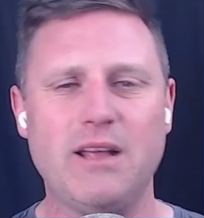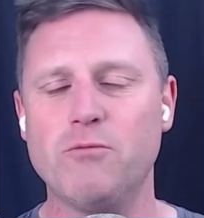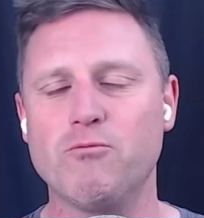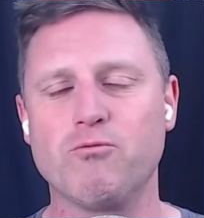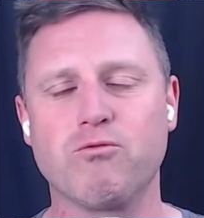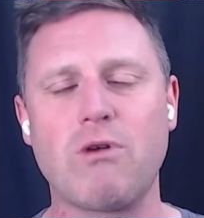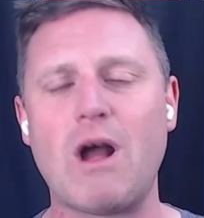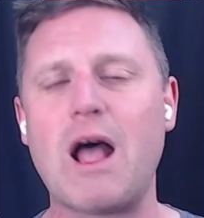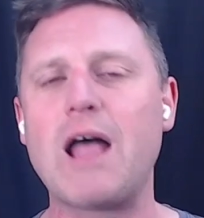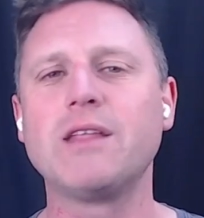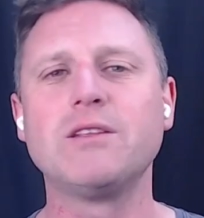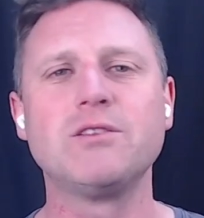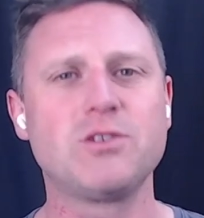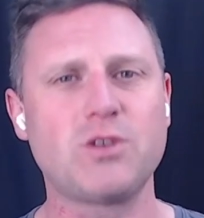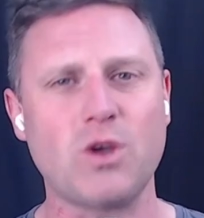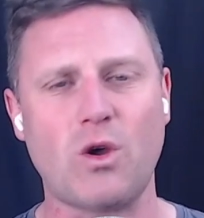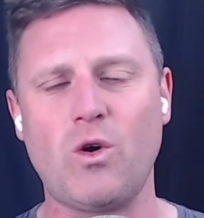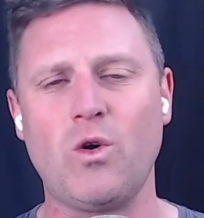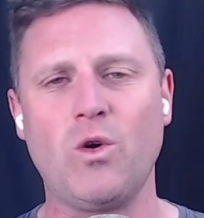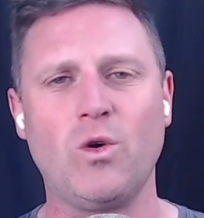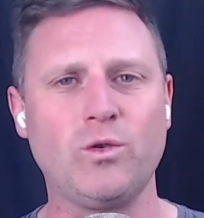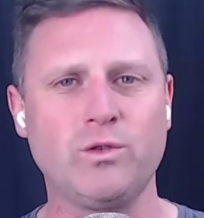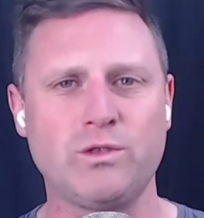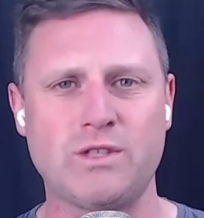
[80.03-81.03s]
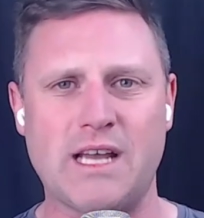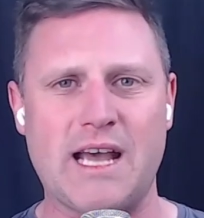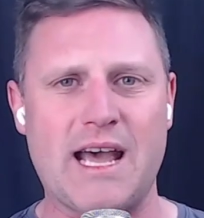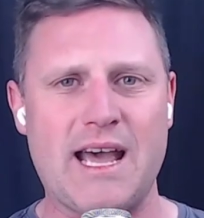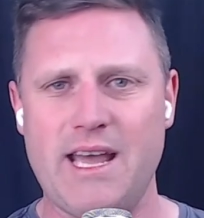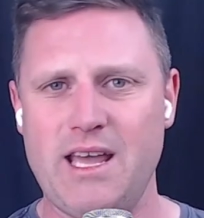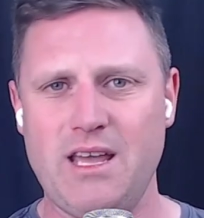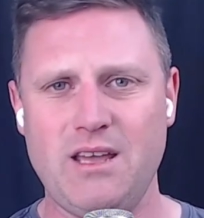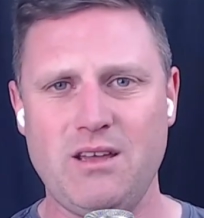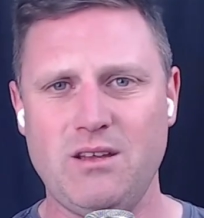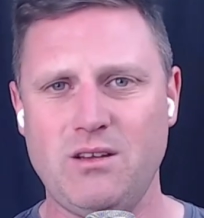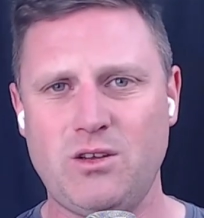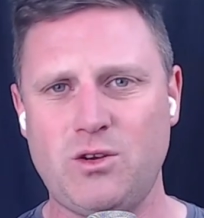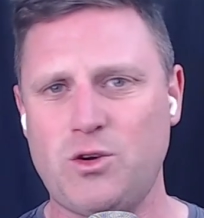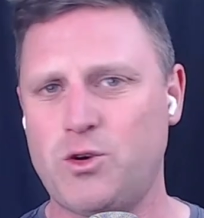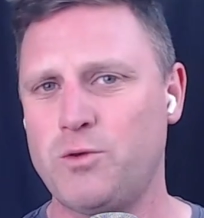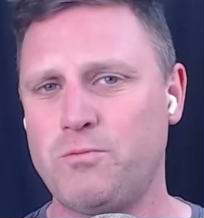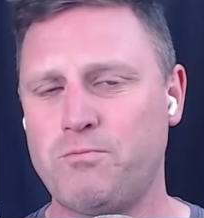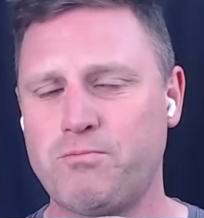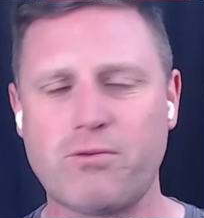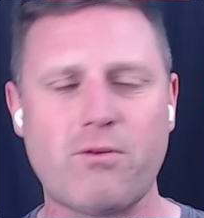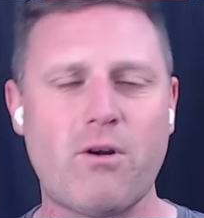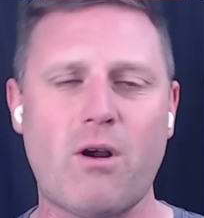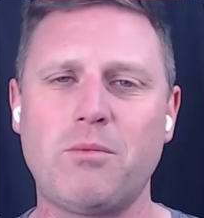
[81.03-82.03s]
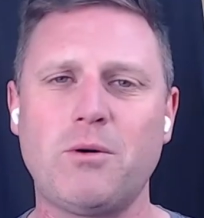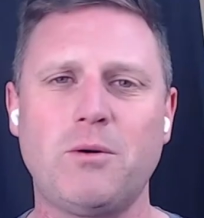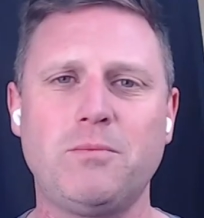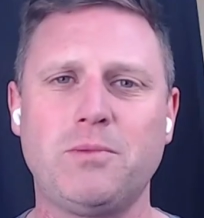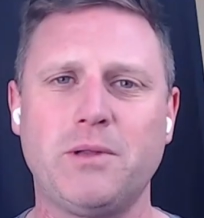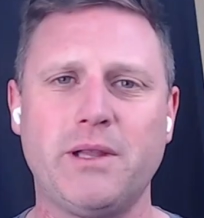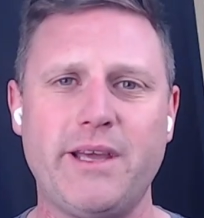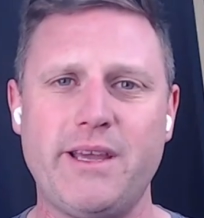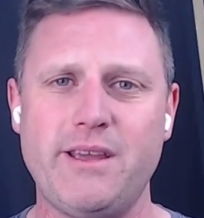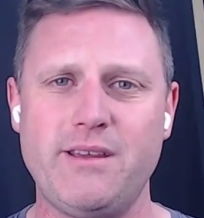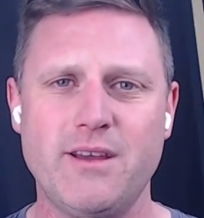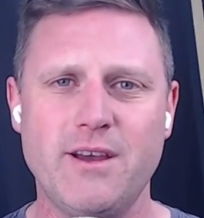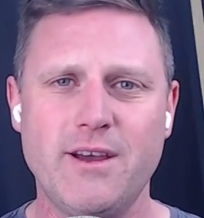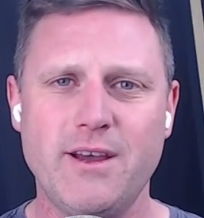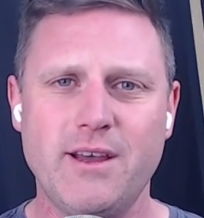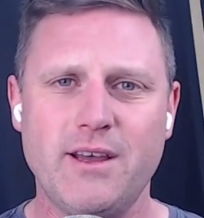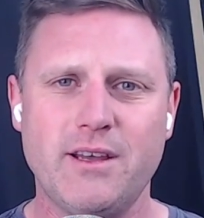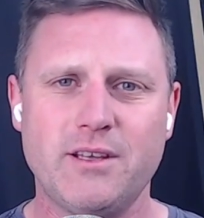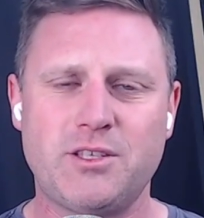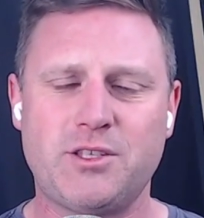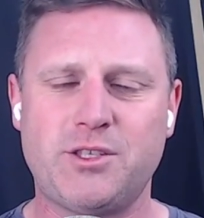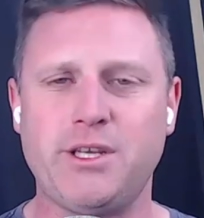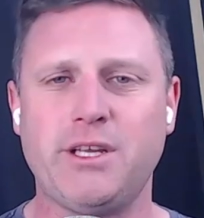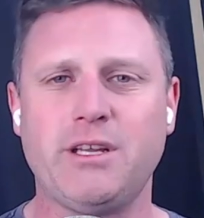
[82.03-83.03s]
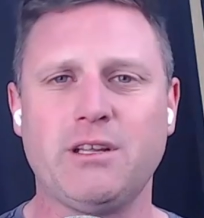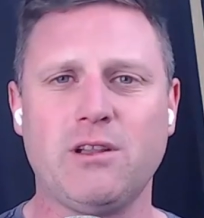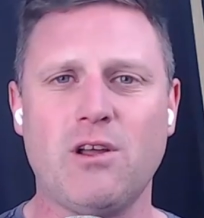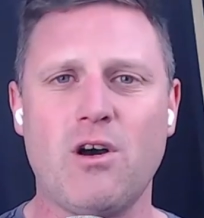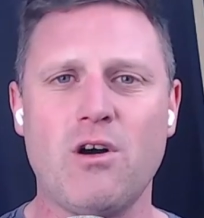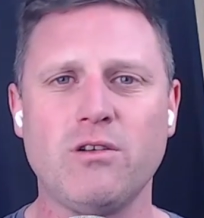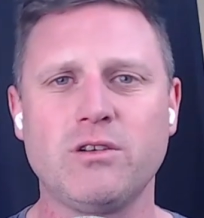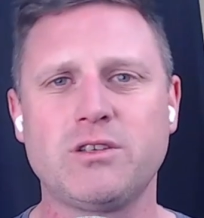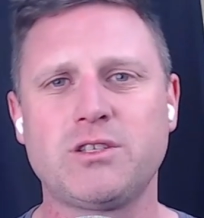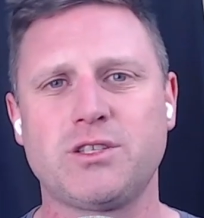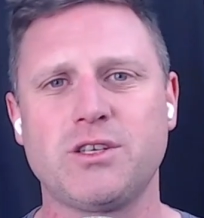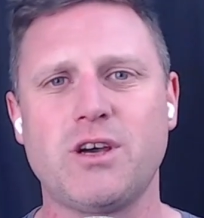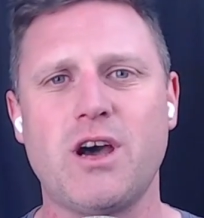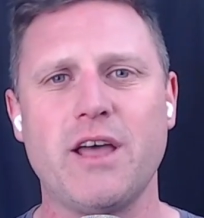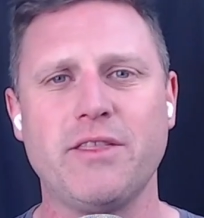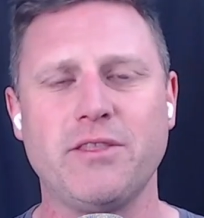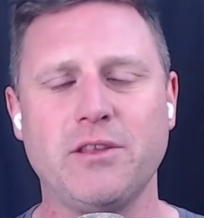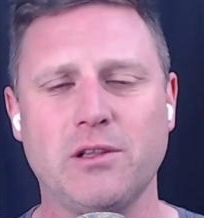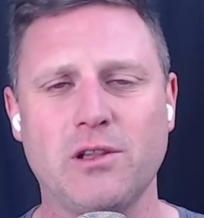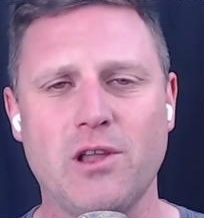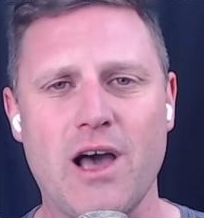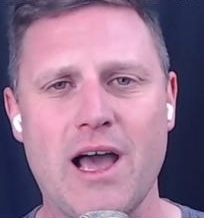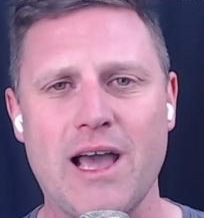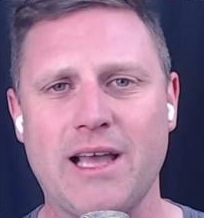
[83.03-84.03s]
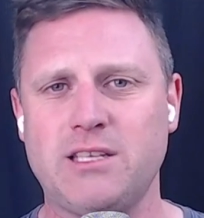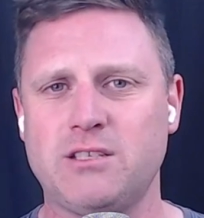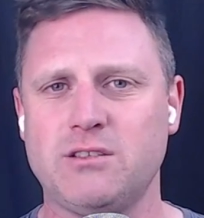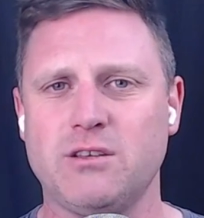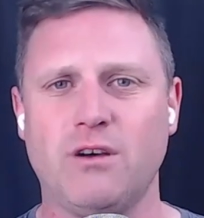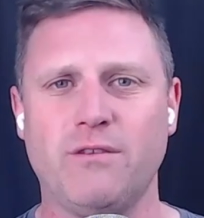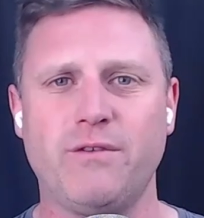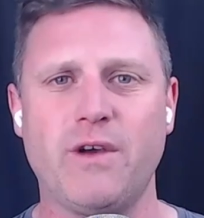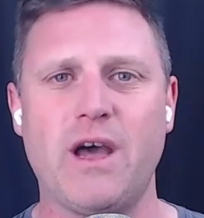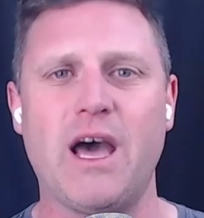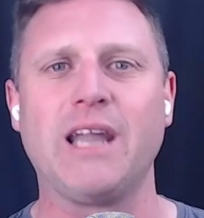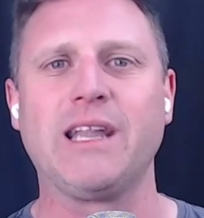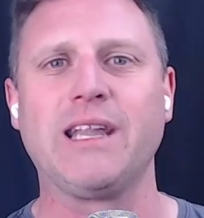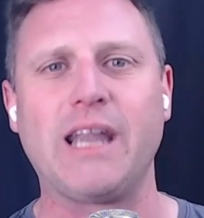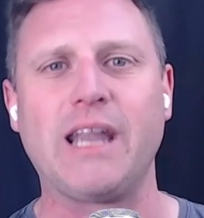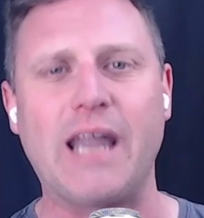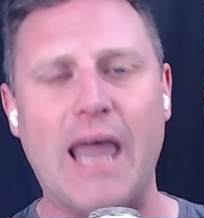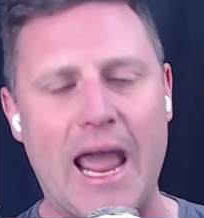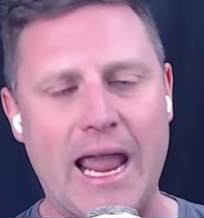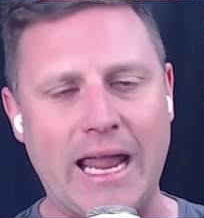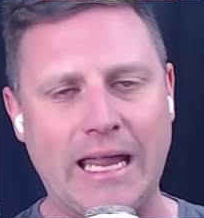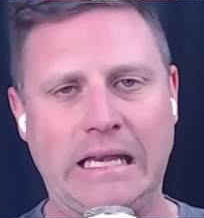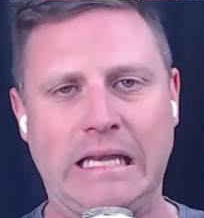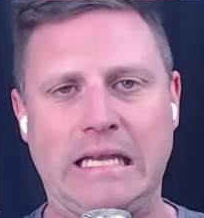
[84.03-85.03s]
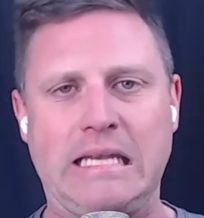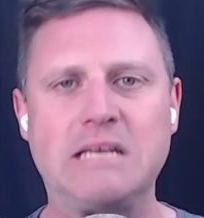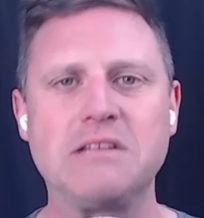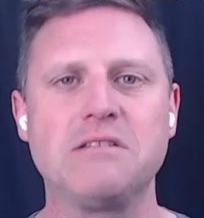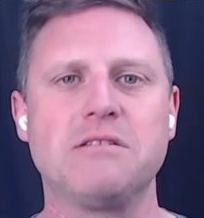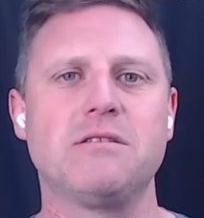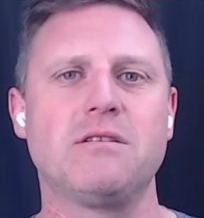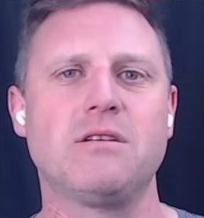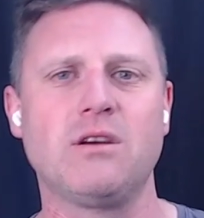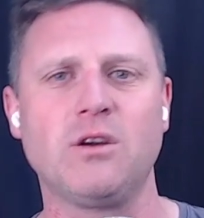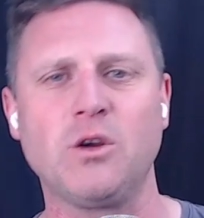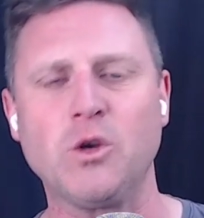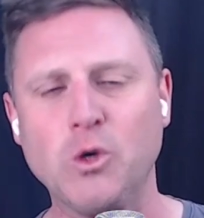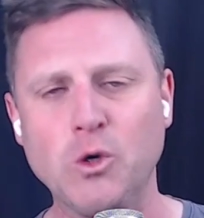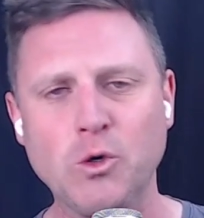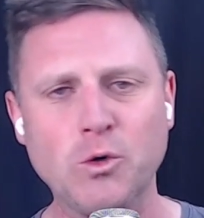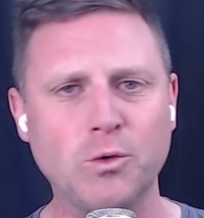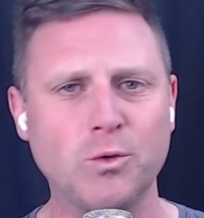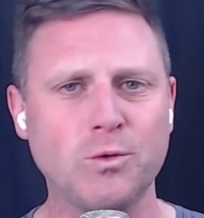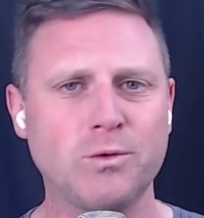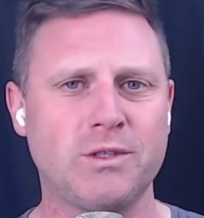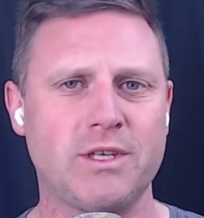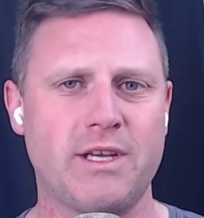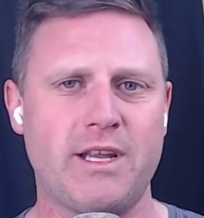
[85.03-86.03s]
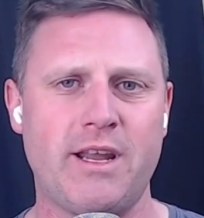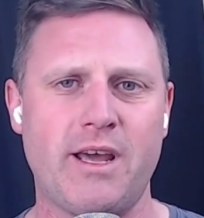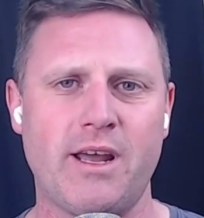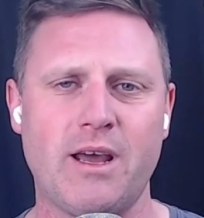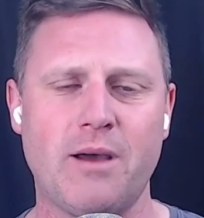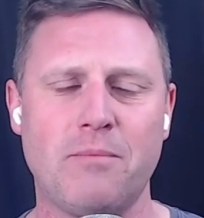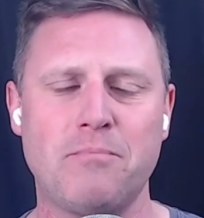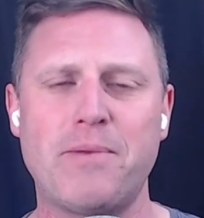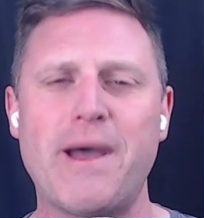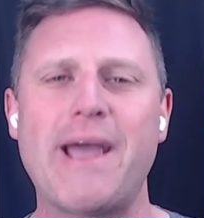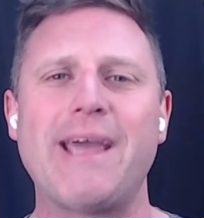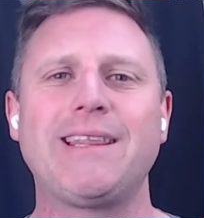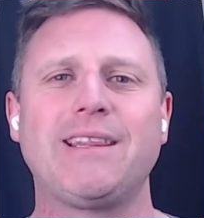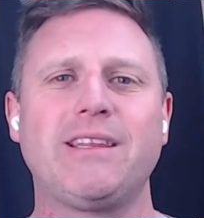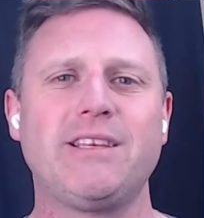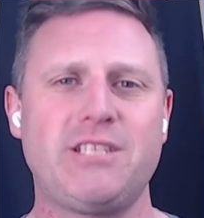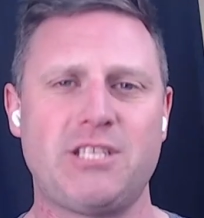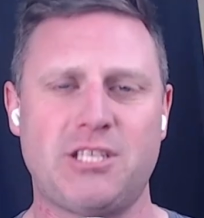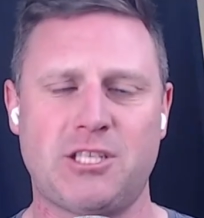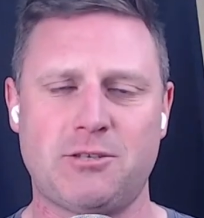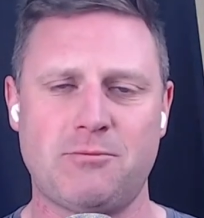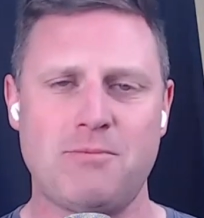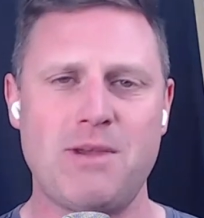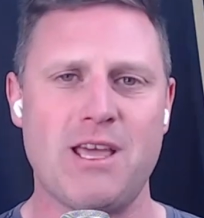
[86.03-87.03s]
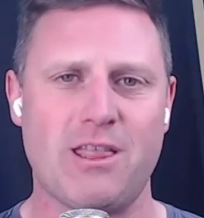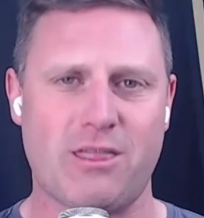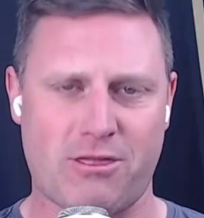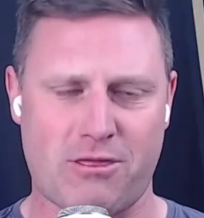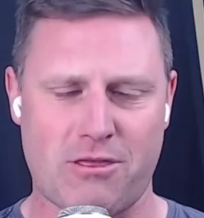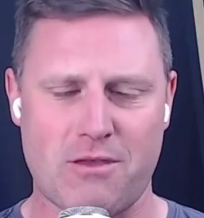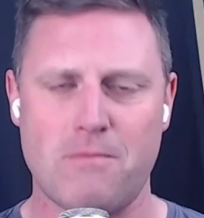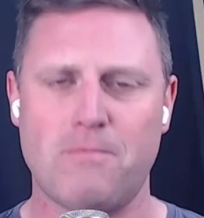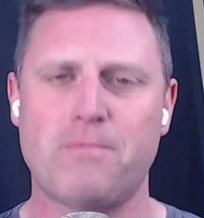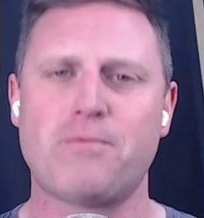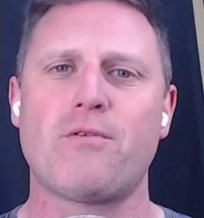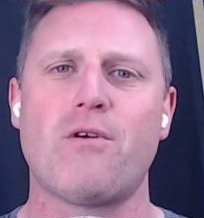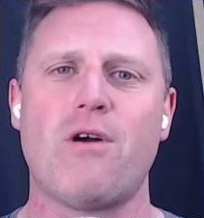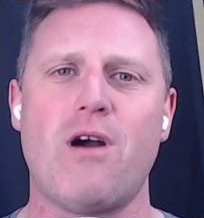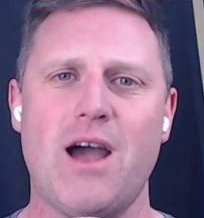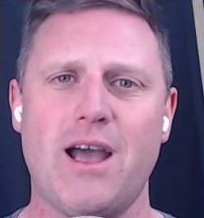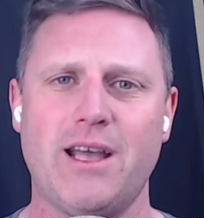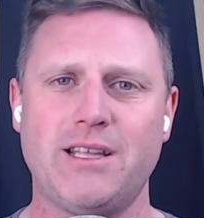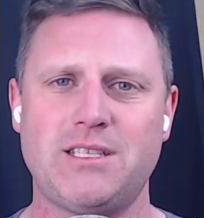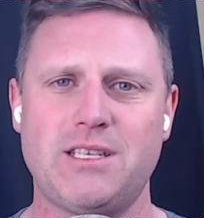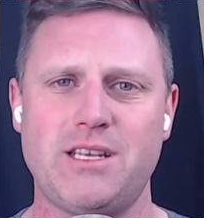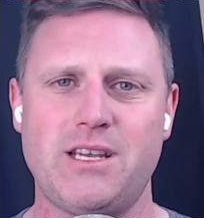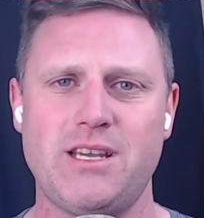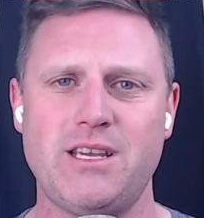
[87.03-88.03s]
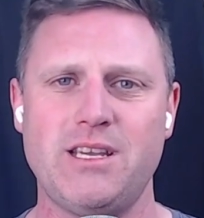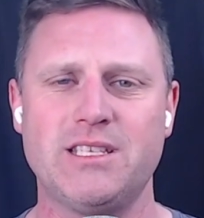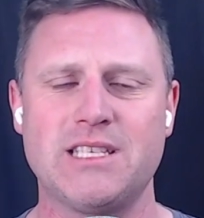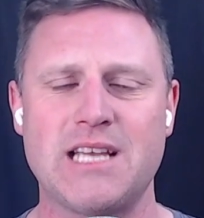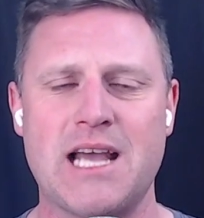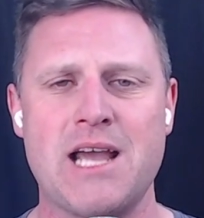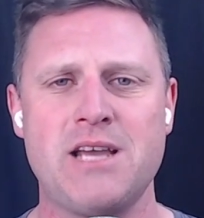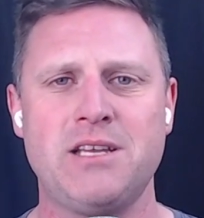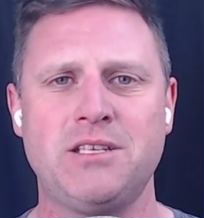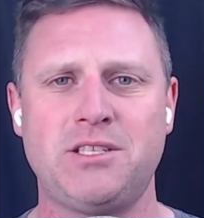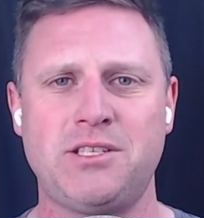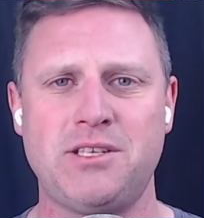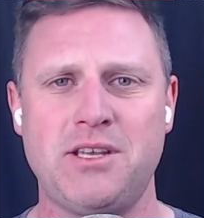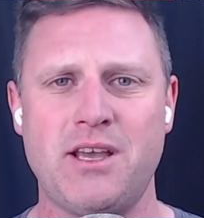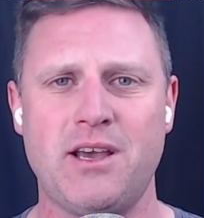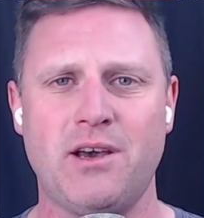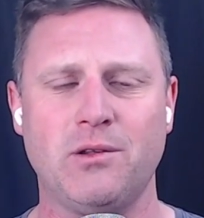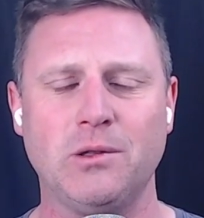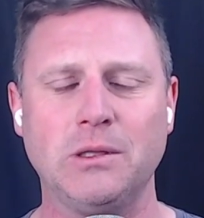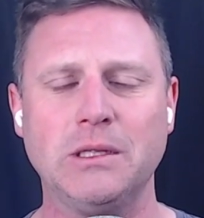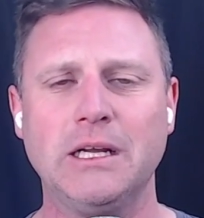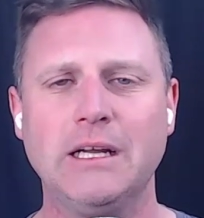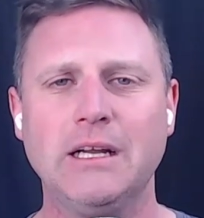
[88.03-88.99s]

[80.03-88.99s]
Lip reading: Runs all day. Could probably sit alongside the likes of a Langdon, a Goulden and a Bailey Smith prior to his ACL,